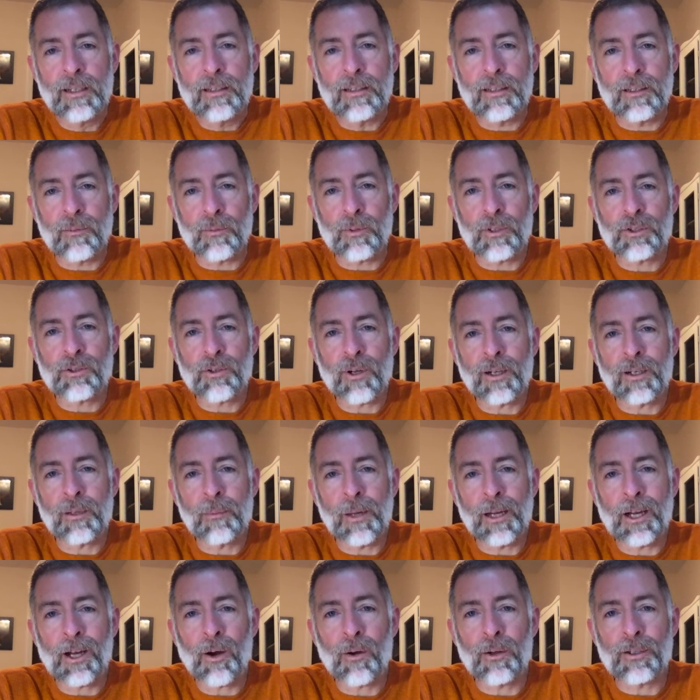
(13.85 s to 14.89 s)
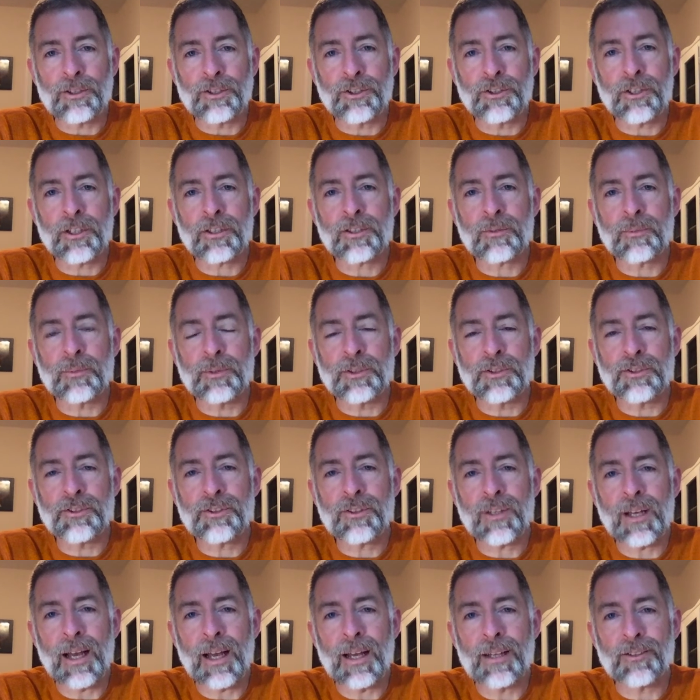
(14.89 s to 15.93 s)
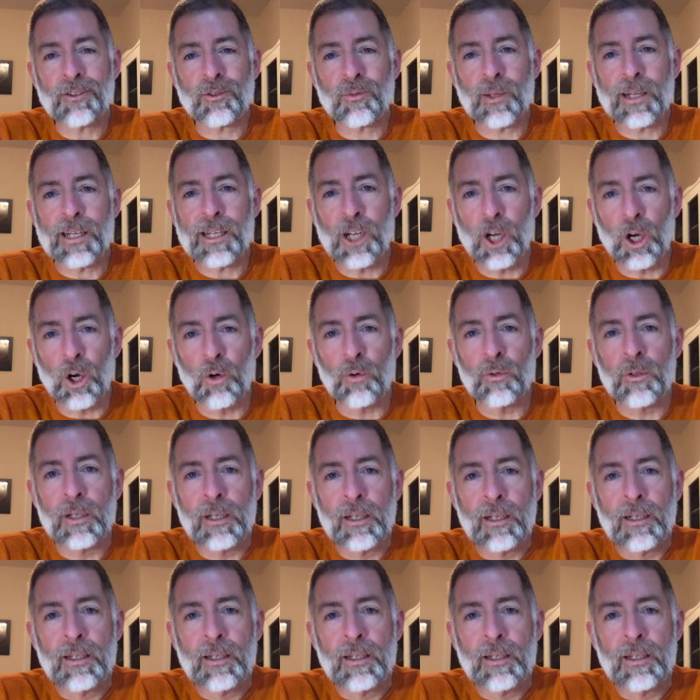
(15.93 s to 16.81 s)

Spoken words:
and we're trying to make our adjustments as we go.